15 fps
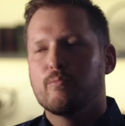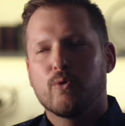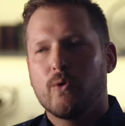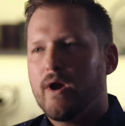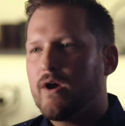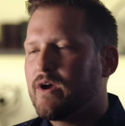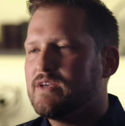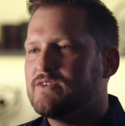
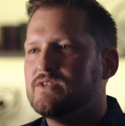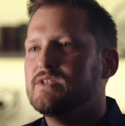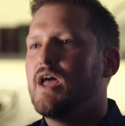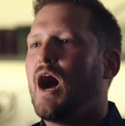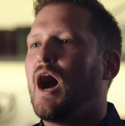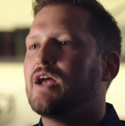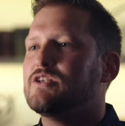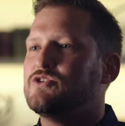Prayer is
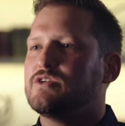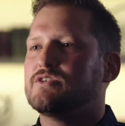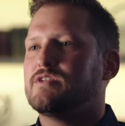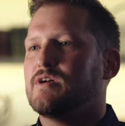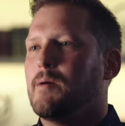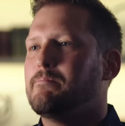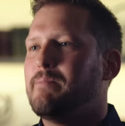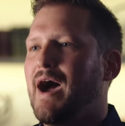not
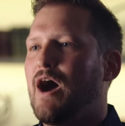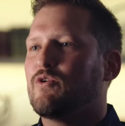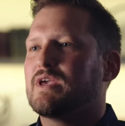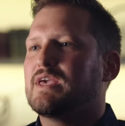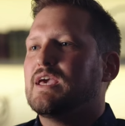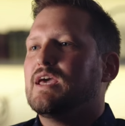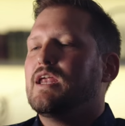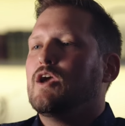just
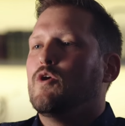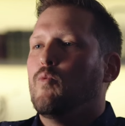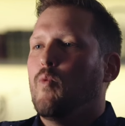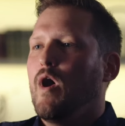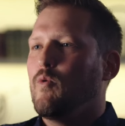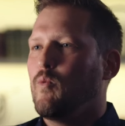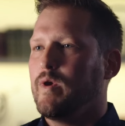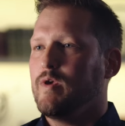about getting
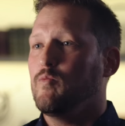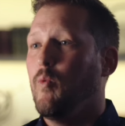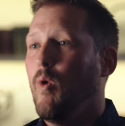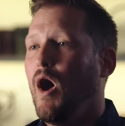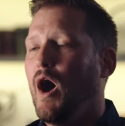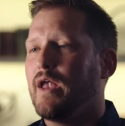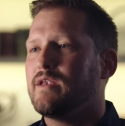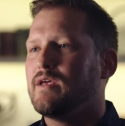what we
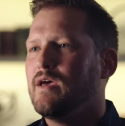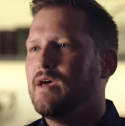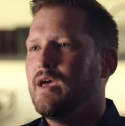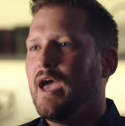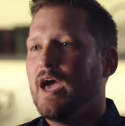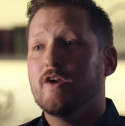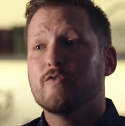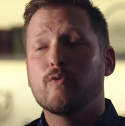want.
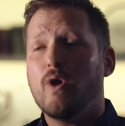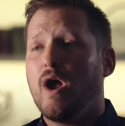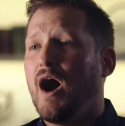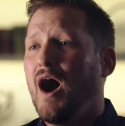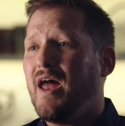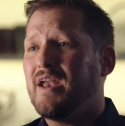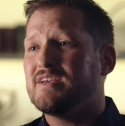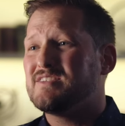And if we're
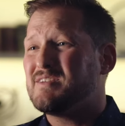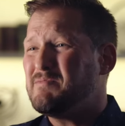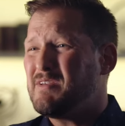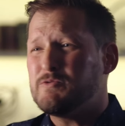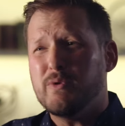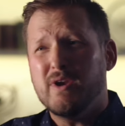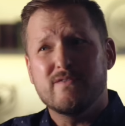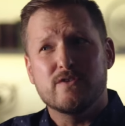honest,
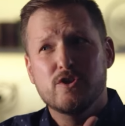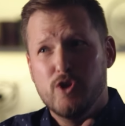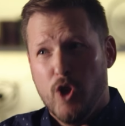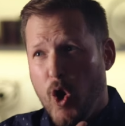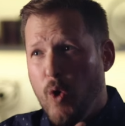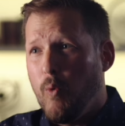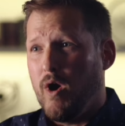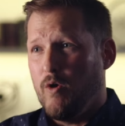sometimes we don't even
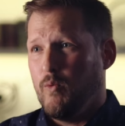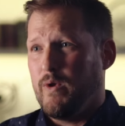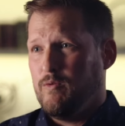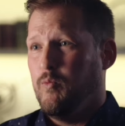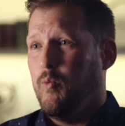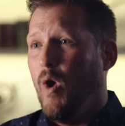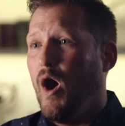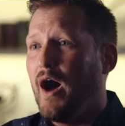know what we
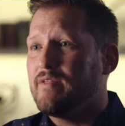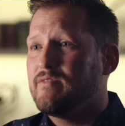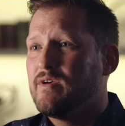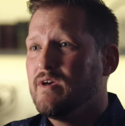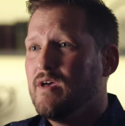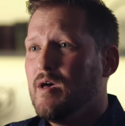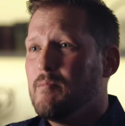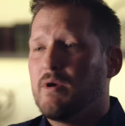want.
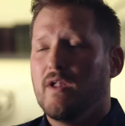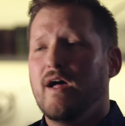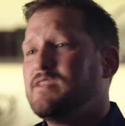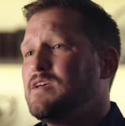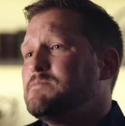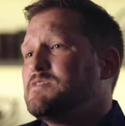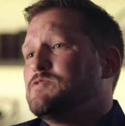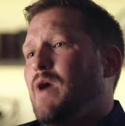But a lot of
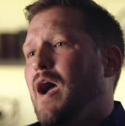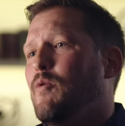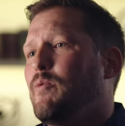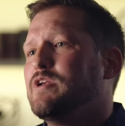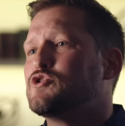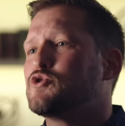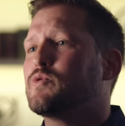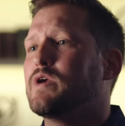times that's how
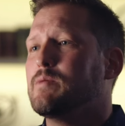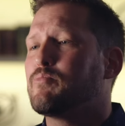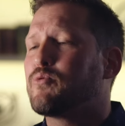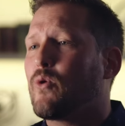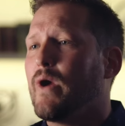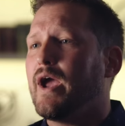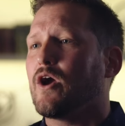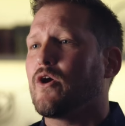we treat
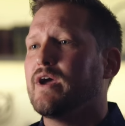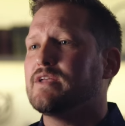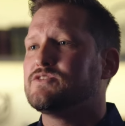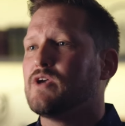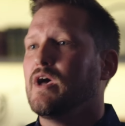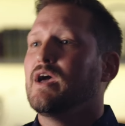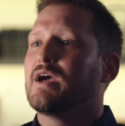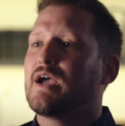prayer.
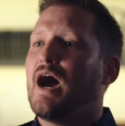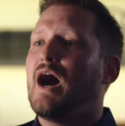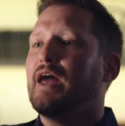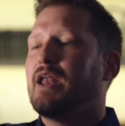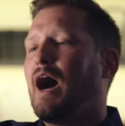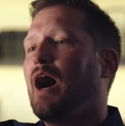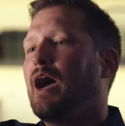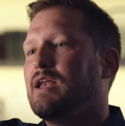It's,
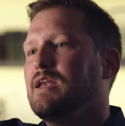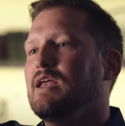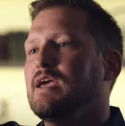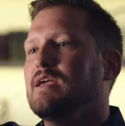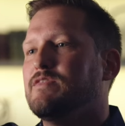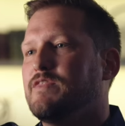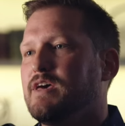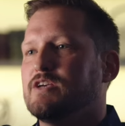God, I
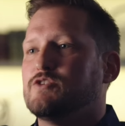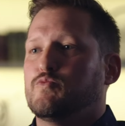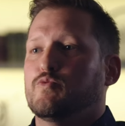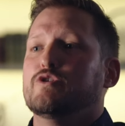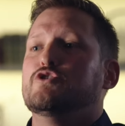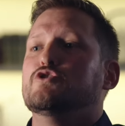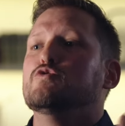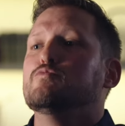need this.
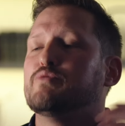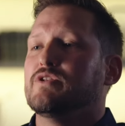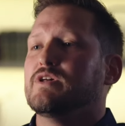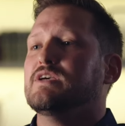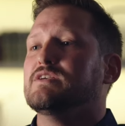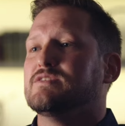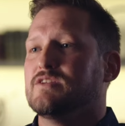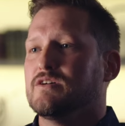Would you
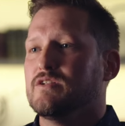please